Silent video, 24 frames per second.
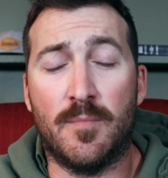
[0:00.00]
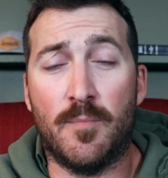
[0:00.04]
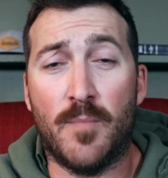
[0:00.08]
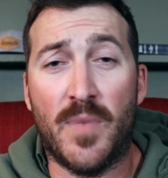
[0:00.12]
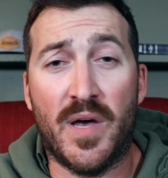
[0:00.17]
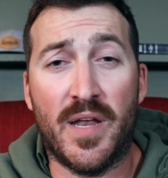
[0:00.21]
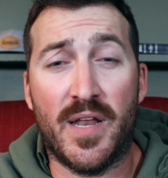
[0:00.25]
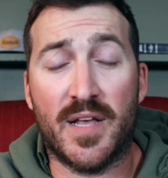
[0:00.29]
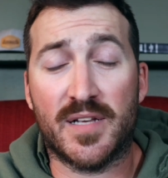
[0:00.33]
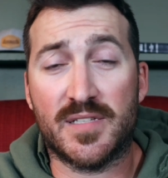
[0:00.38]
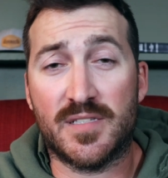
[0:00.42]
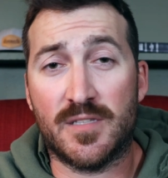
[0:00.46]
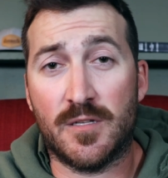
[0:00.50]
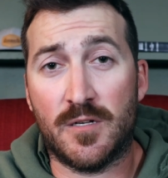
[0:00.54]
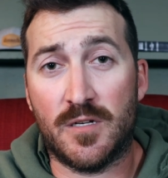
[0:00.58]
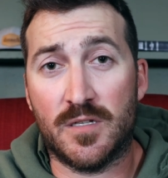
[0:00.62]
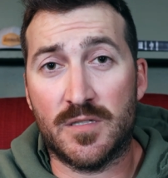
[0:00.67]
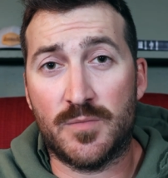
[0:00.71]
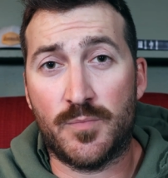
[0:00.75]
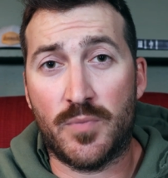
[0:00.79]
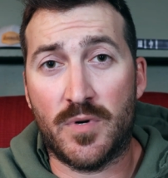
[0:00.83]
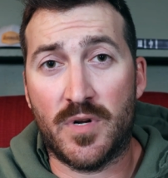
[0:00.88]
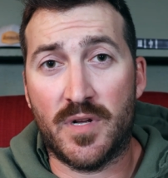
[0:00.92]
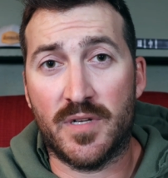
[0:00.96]
My next
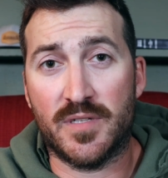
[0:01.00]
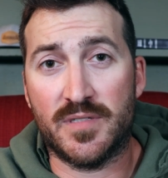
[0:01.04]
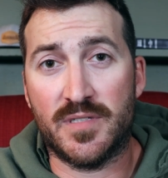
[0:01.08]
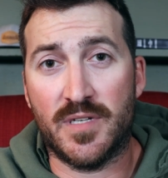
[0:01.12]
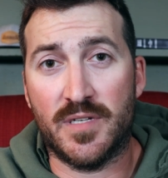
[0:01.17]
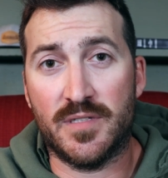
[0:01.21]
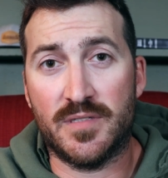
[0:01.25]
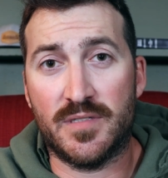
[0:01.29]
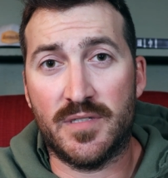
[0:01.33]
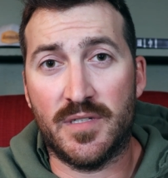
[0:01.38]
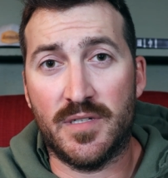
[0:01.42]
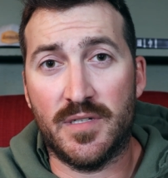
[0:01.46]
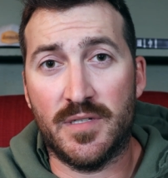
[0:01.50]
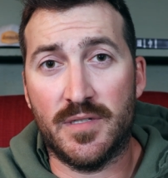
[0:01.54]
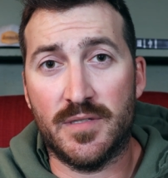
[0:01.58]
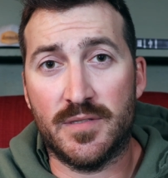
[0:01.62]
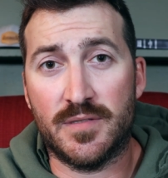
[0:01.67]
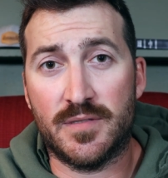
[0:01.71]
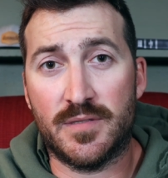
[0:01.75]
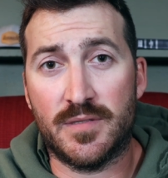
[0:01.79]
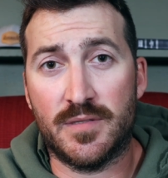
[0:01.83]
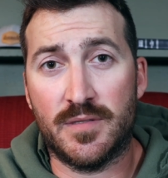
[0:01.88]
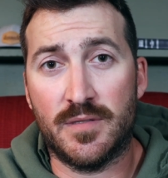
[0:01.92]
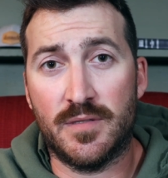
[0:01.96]
thought process
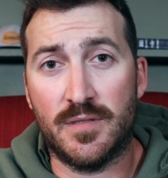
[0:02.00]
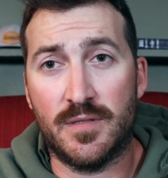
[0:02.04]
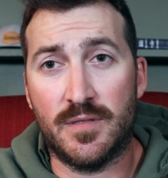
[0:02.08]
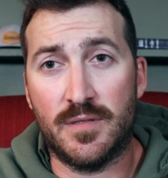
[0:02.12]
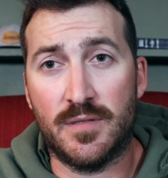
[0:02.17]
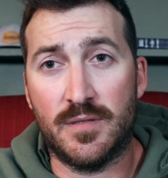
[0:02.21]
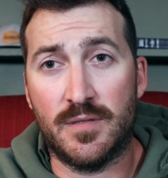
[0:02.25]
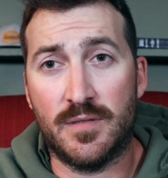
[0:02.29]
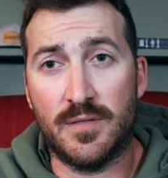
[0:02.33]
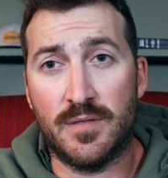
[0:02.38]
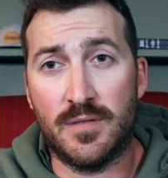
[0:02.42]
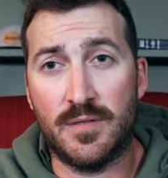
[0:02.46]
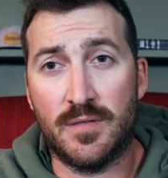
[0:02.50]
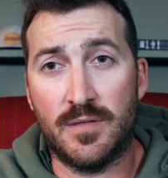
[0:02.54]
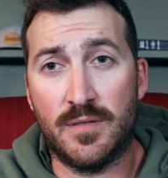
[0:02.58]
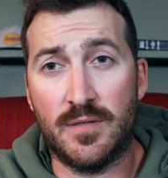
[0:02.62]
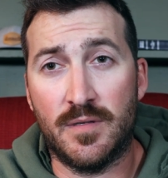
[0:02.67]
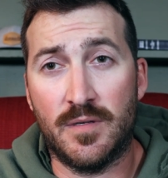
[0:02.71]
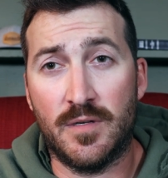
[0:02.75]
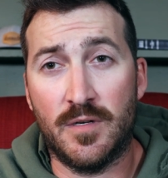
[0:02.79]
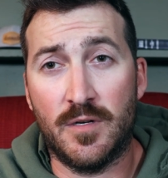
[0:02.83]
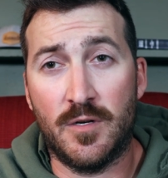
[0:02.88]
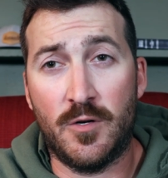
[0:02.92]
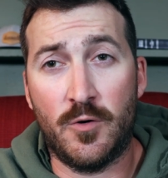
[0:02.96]
is,
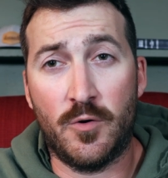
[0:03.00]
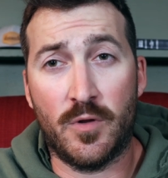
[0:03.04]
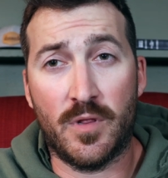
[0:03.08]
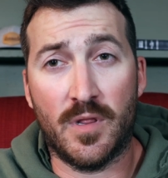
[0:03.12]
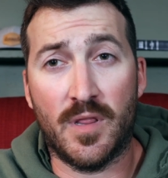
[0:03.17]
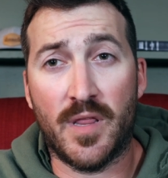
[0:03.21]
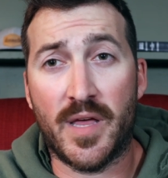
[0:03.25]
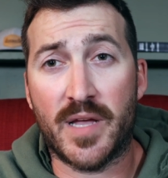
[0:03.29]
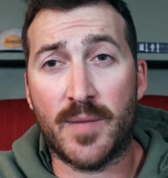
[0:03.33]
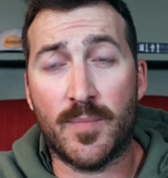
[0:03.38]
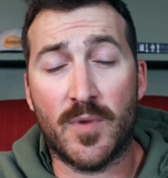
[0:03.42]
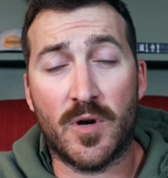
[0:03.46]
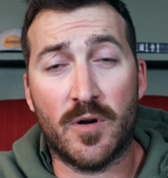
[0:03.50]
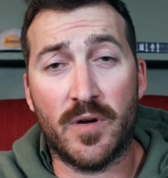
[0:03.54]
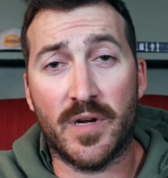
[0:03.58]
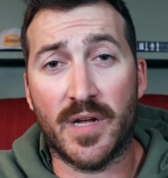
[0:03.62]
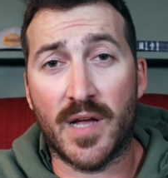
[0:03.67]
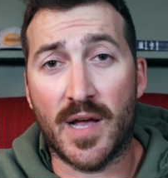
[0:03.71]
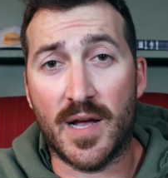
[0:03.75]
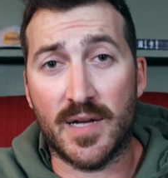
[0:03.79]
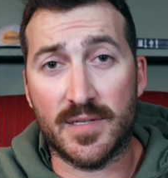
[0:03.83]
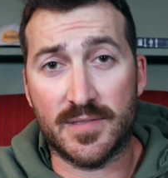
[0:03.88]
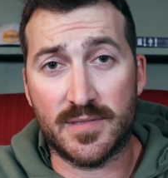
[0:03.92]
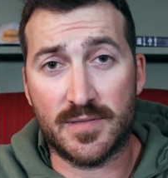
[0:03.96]
who are the Lake Murray
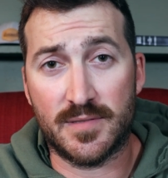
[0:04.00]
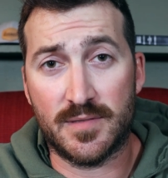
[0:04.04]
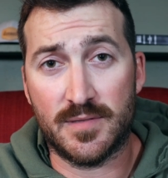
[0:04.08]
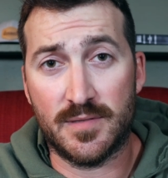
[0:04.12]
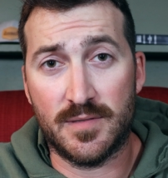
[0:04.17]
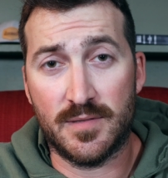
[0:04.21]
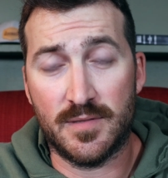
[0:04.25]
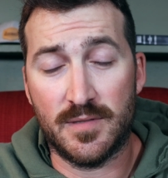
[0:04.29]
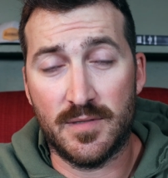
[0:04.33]
guys?